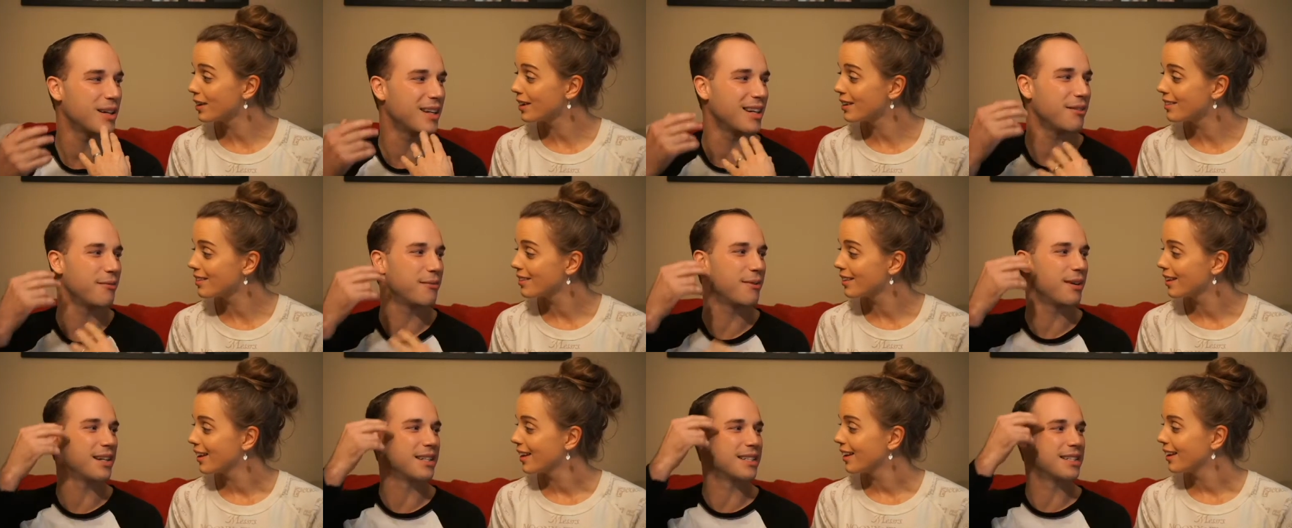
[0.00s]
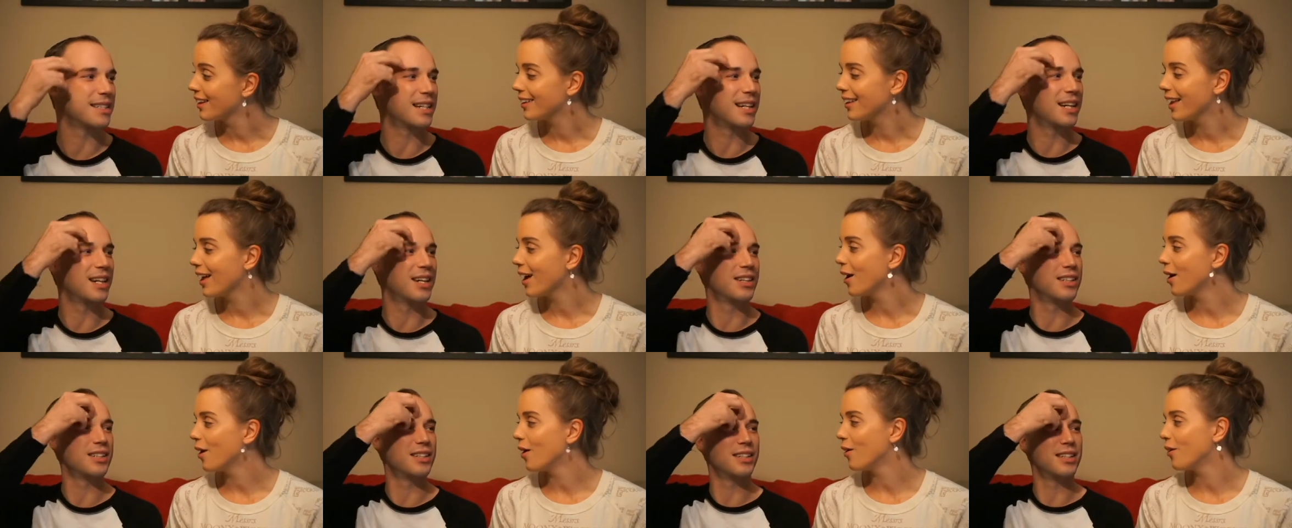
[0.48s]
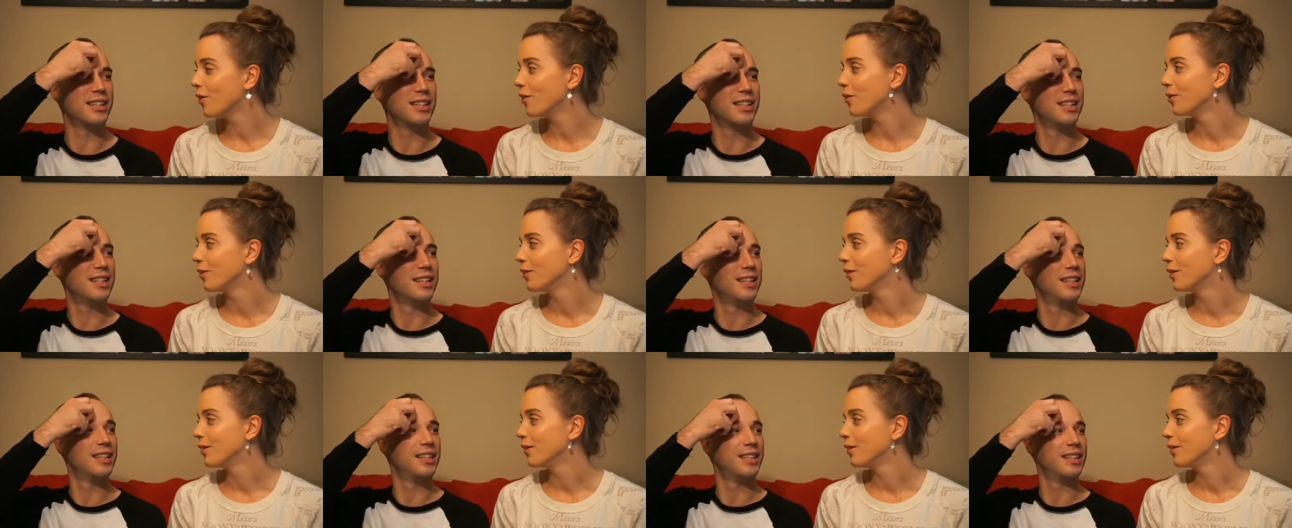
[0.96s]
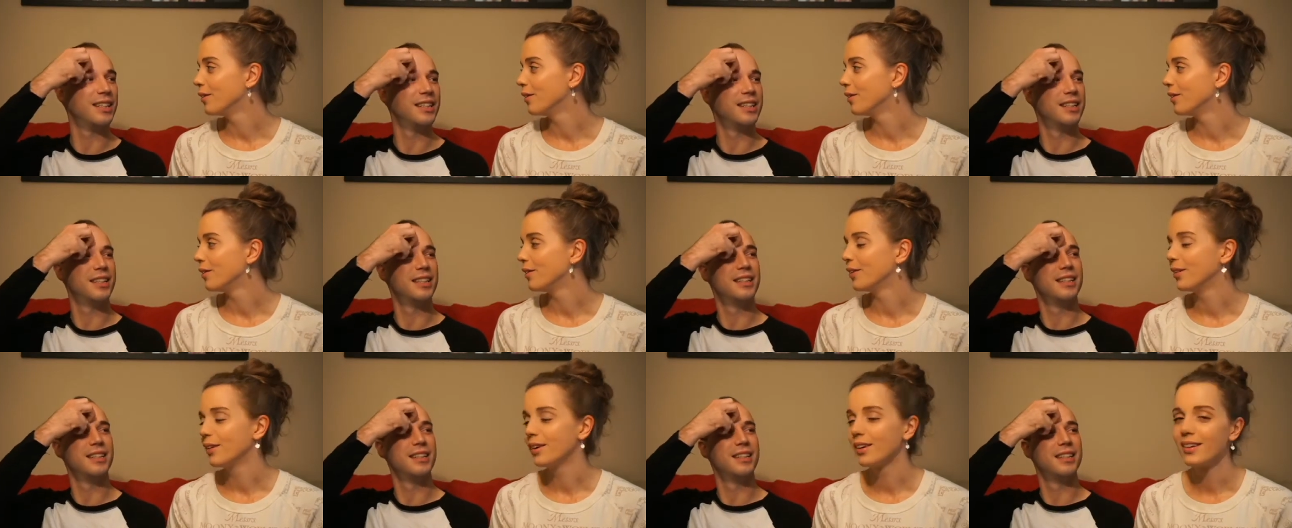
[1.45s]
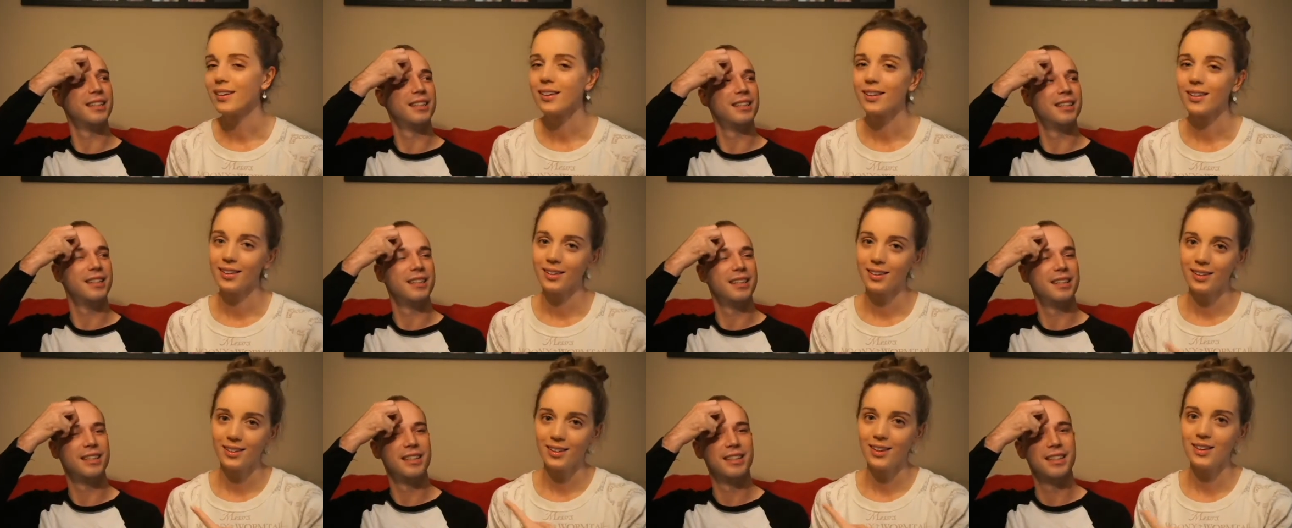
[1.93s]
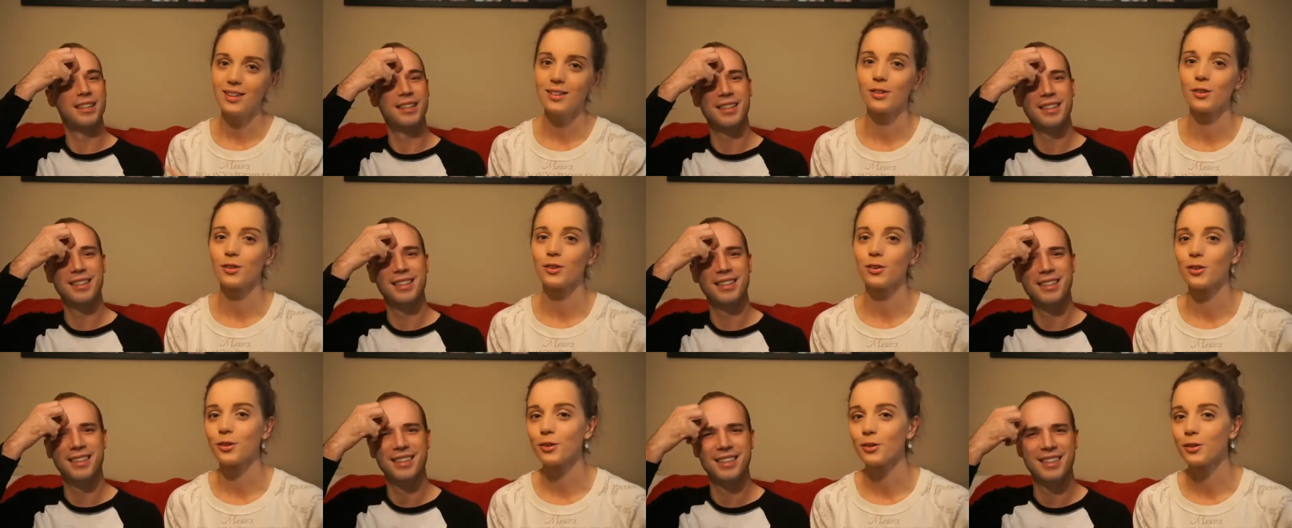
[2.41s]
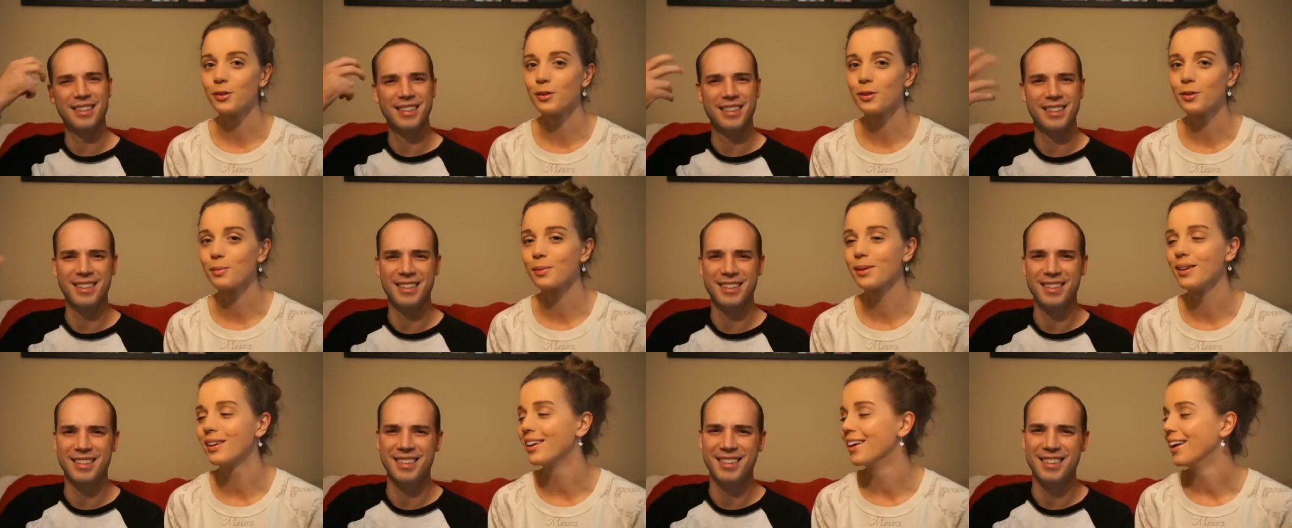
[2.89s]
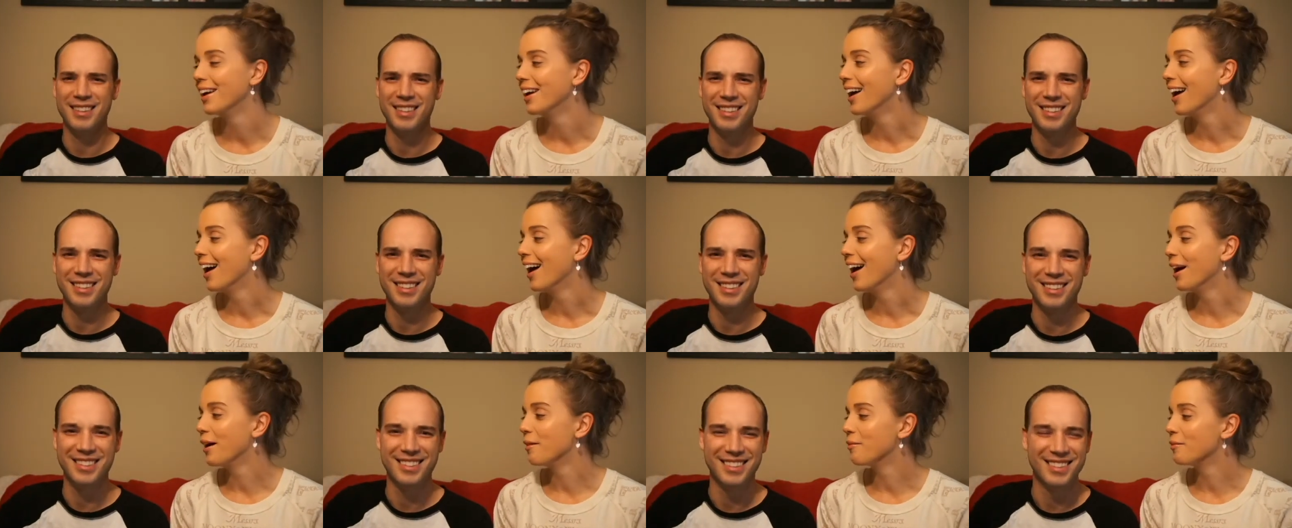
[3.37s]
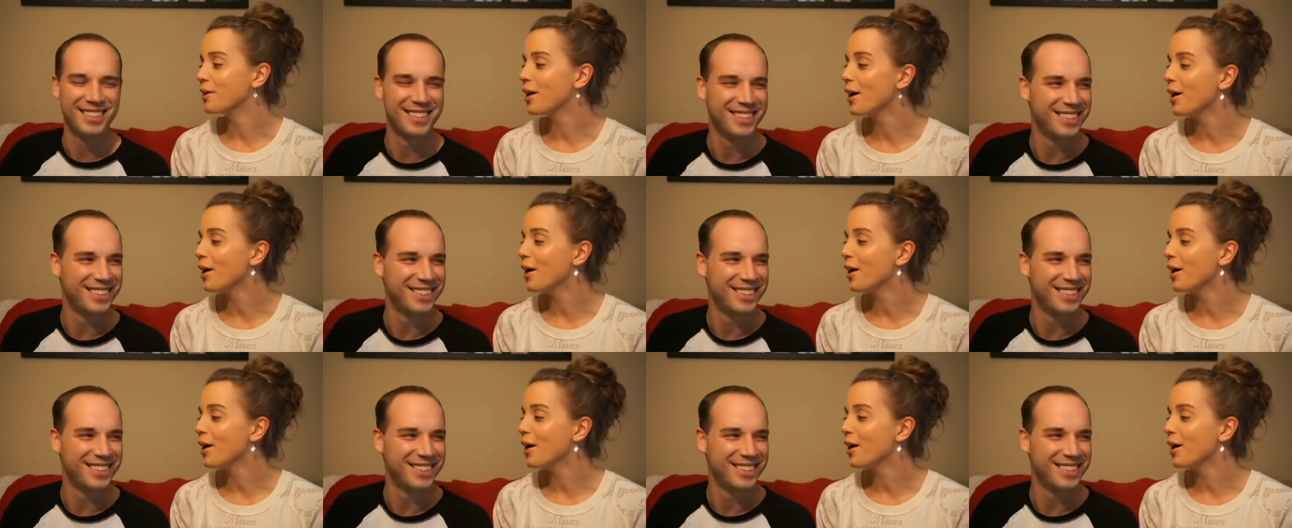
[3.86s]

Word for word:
Speaker 1: Levi's character? No. He's a good husband. No, come